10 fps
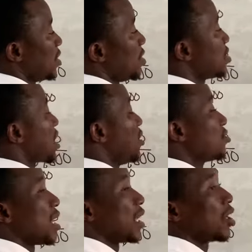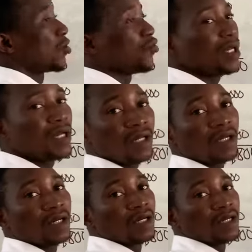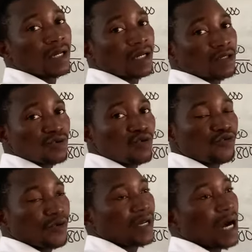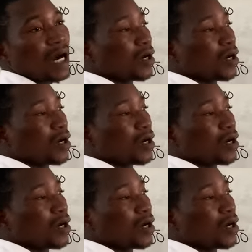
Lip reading: Discount allowed. We, the sole trader,